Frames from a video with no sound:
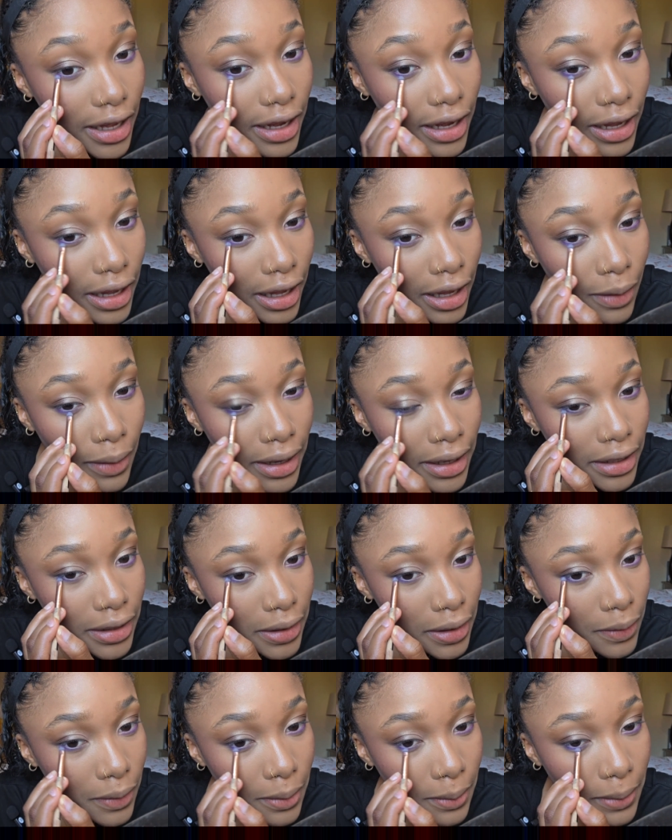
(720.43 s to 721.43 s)
Oh, why did
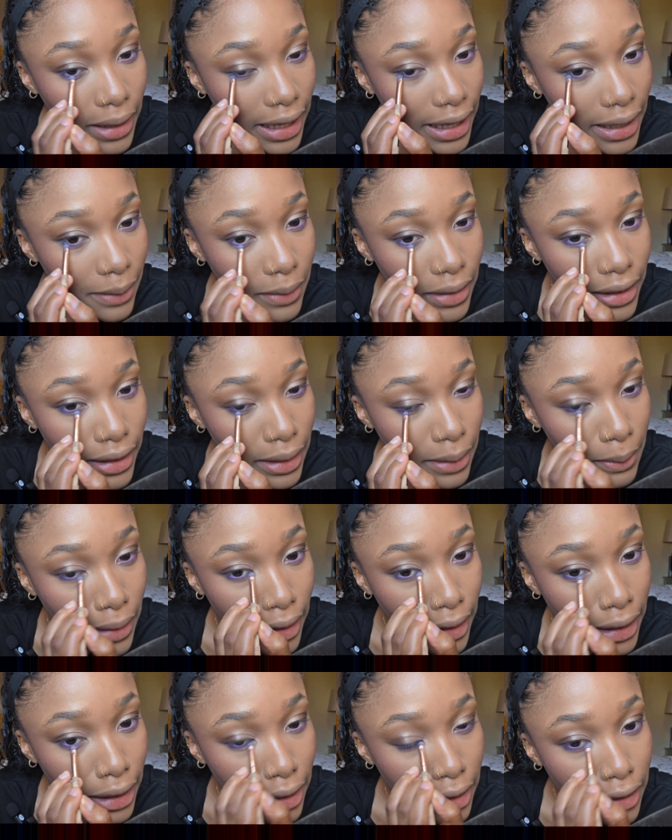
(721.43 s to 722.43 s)
y'all remind me that
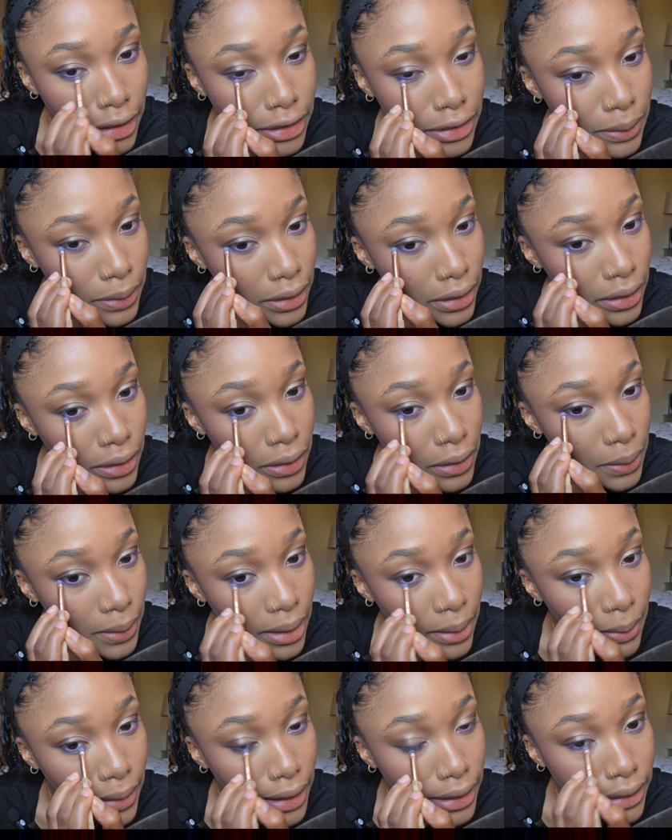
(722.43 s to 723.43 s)
my color is blue?
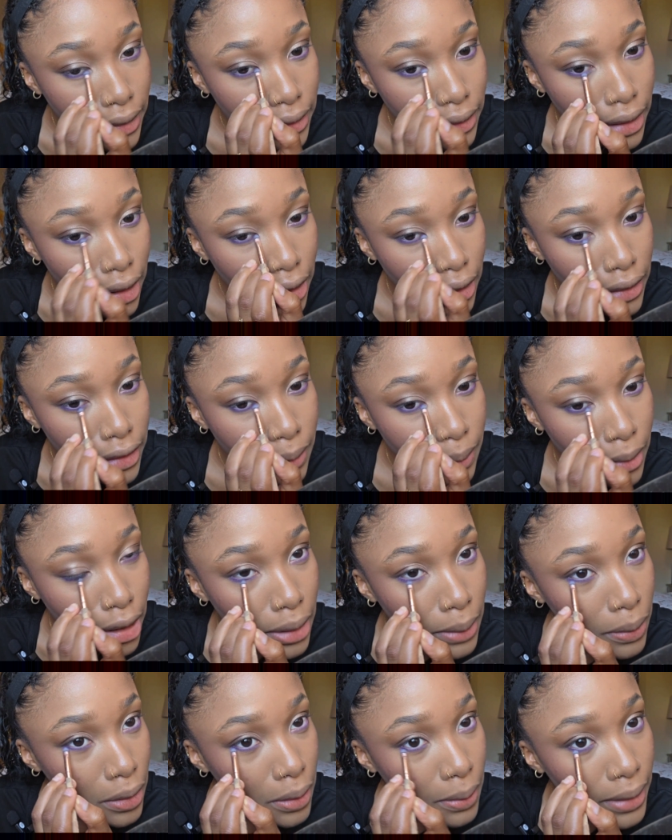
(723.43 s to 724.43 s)
My bestie's color is
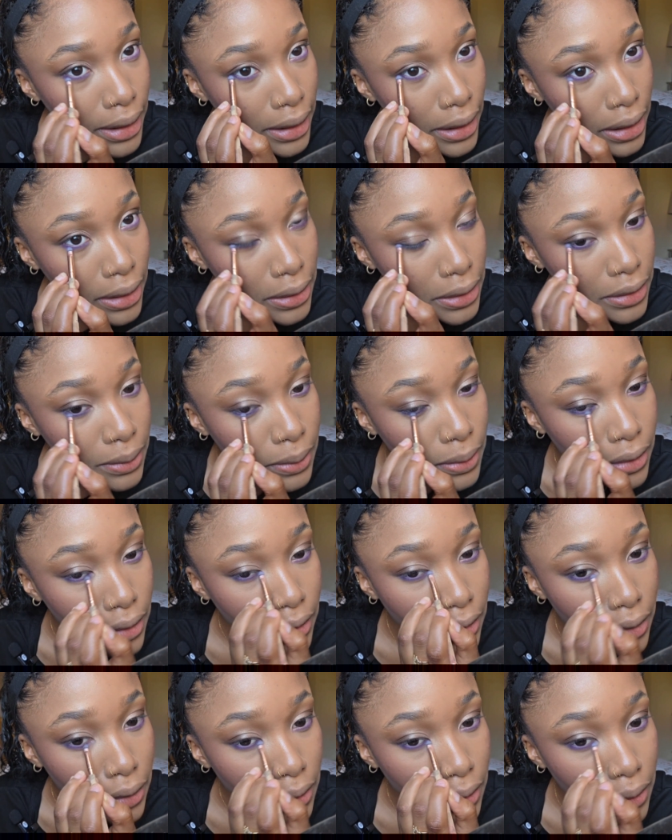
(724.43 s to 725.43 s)
purple. My color is
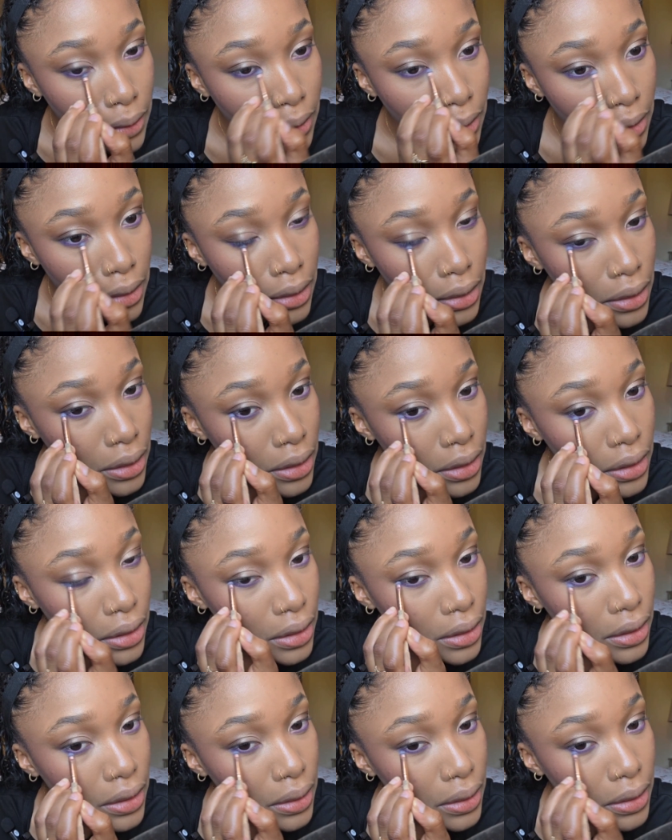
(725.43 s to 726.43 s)
blue.
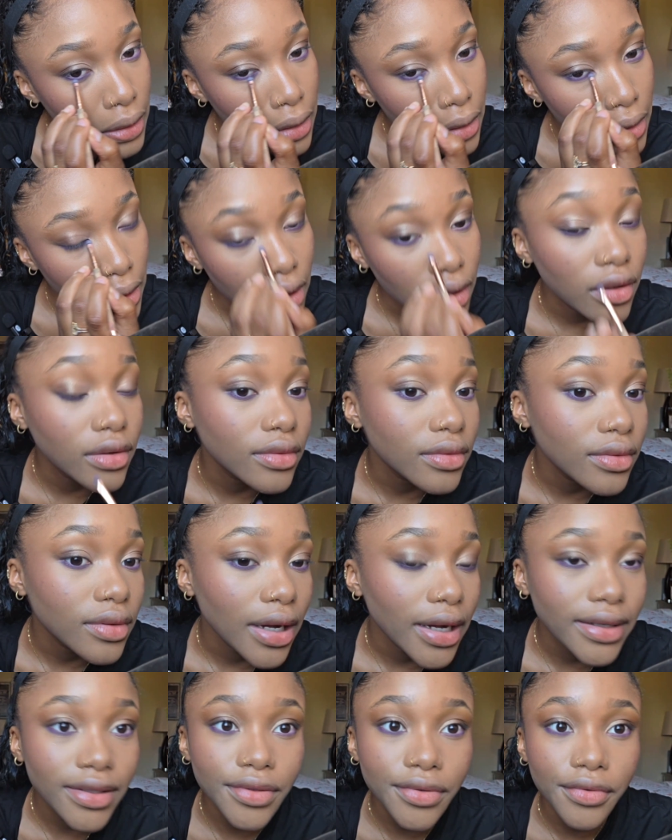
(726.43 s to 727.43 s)
Oh no.
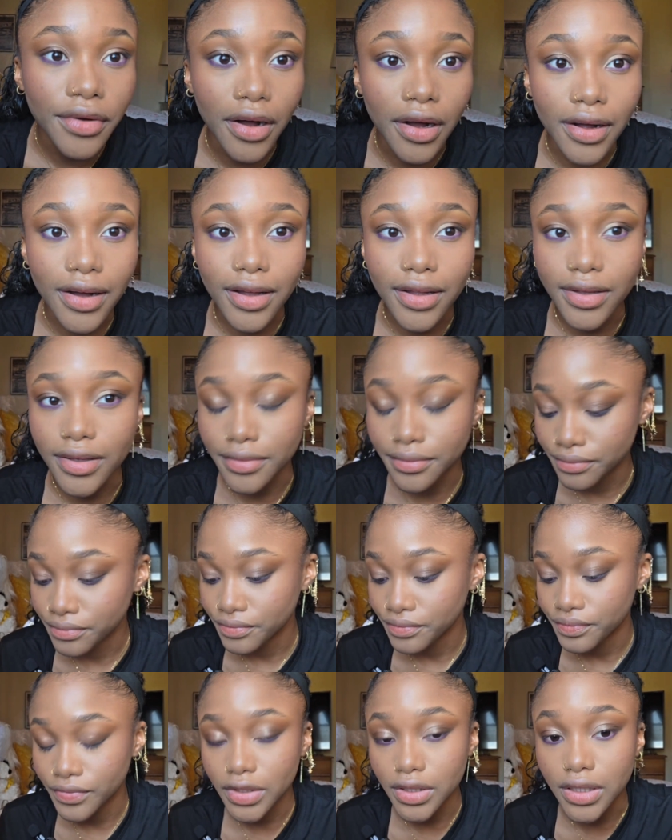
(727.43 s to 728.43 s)
I did the wrong color.
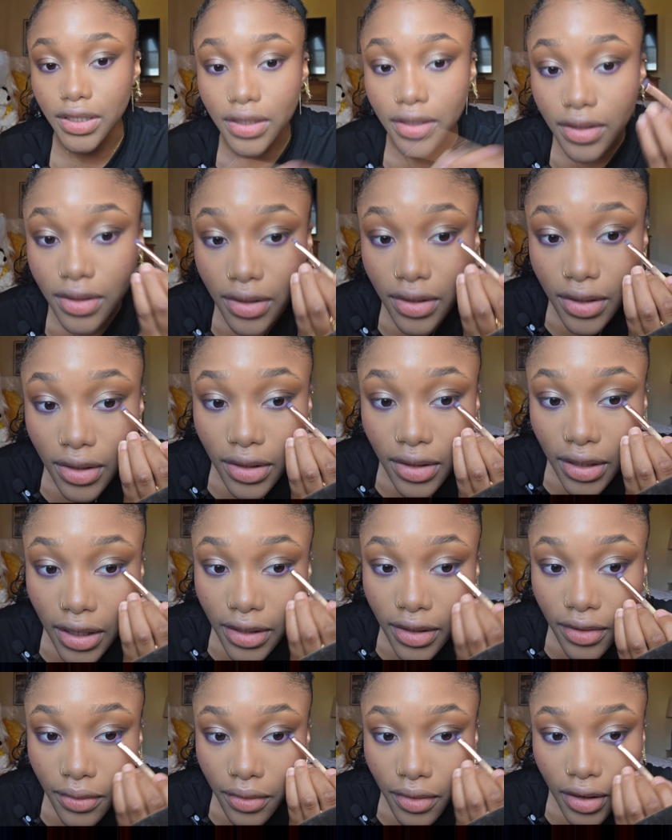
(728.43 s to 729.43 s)
Ugh. I
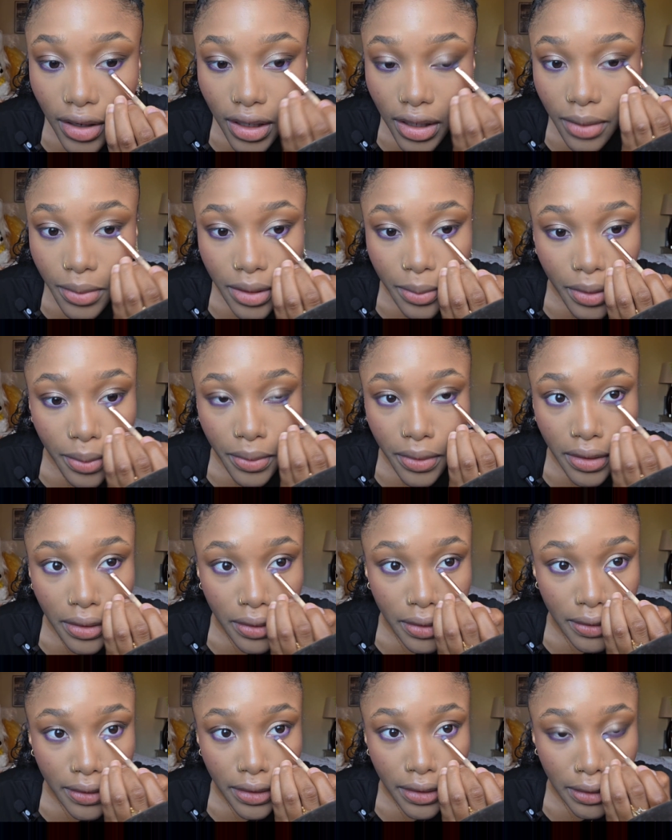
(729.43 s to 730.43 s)
did the wrong color, but the purple,
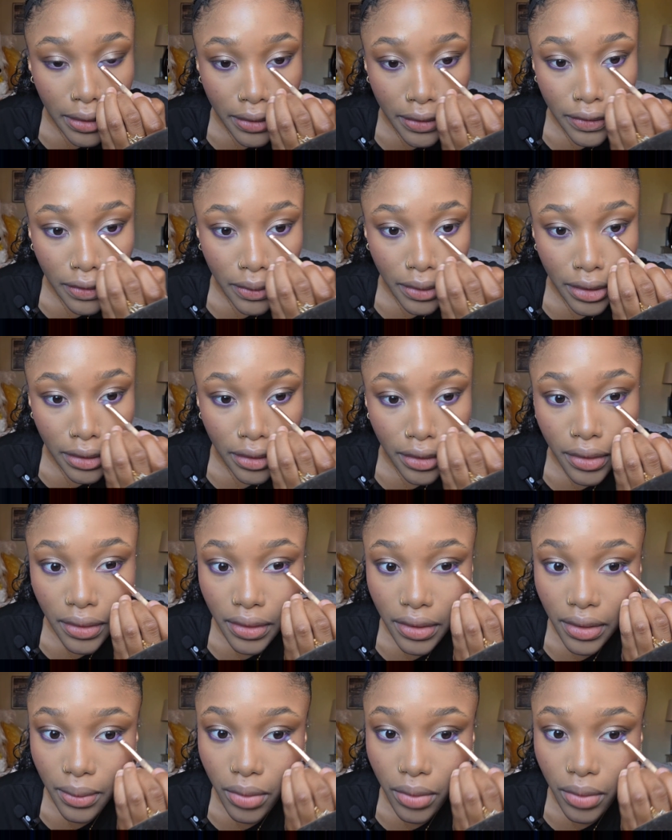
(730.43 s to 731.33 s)
honestly, it looks so good though.